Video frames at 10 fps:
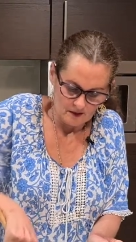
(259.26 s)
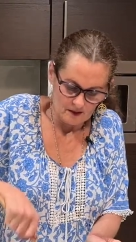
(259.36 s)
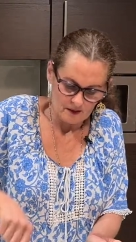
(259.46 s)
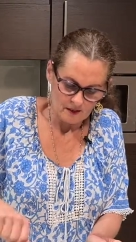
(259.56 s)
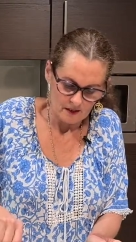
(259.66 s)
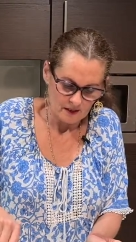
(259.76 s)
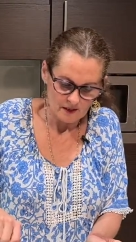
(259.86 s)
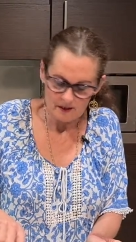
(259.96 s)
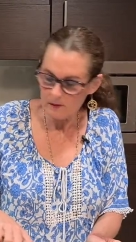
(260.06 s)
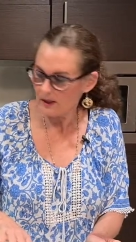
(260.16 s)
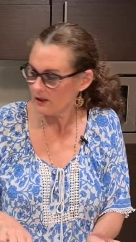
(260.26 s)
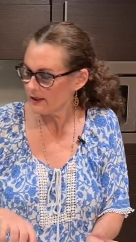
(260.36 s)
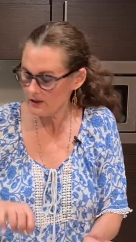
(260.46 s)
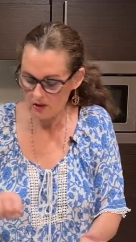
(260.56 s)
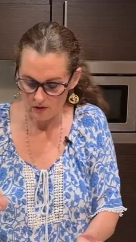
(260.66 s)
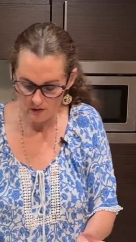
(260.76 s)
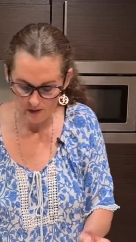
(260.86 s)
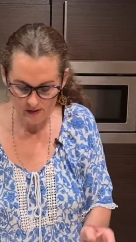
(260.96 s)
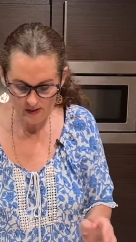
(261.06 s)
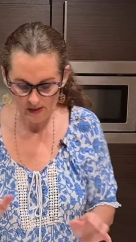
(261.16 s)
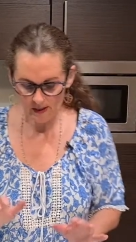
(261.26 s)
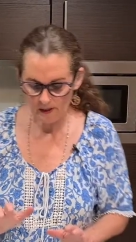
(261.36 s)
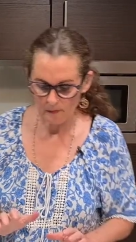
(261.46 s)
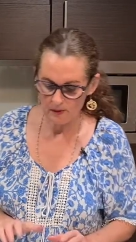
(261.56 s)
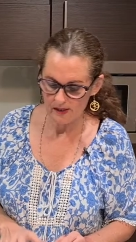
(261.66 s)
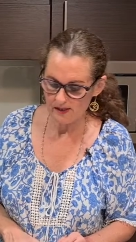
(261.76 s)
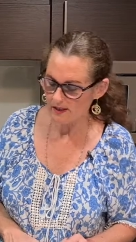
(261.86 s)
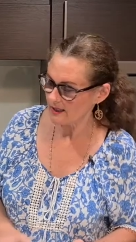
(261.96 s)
Okay, and we're going to press it